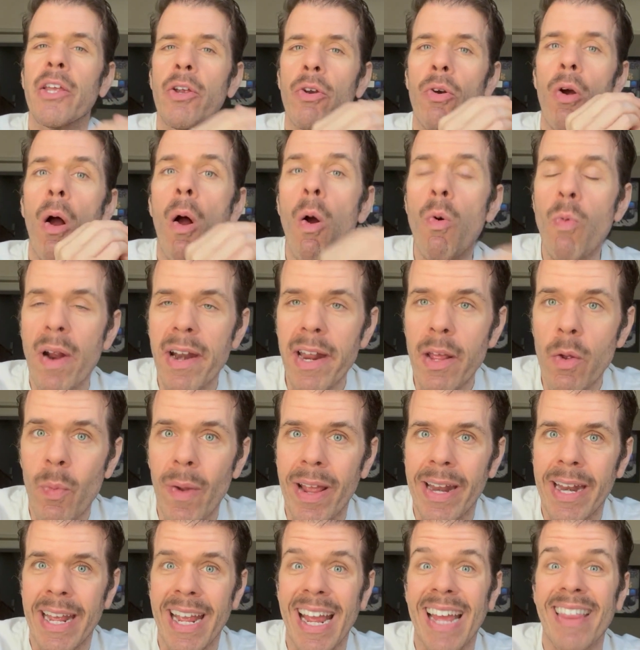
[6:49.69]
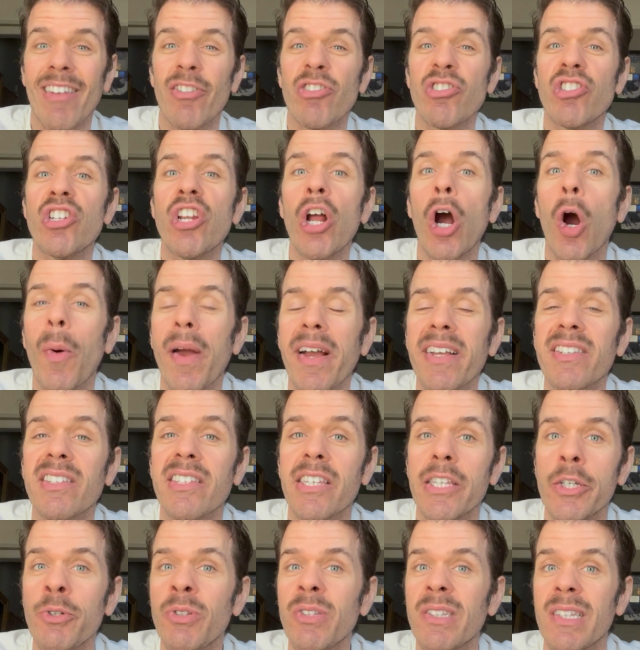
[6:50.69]
you're already winning, and there's no
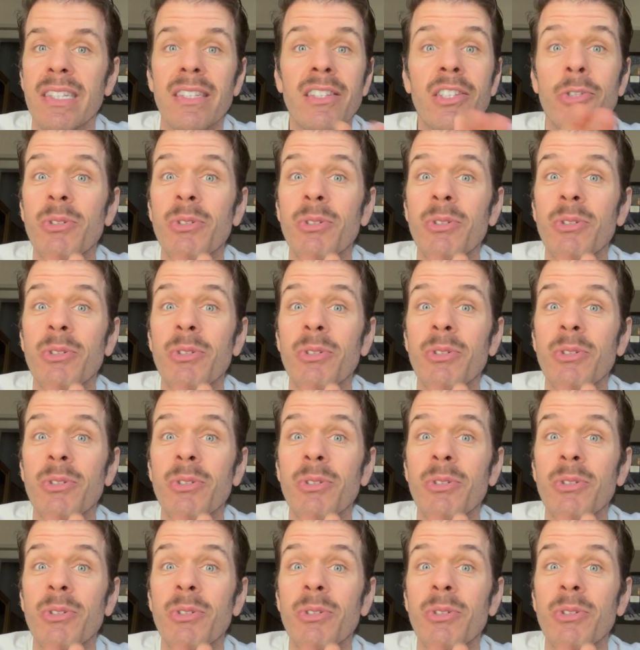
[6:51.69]
excuses.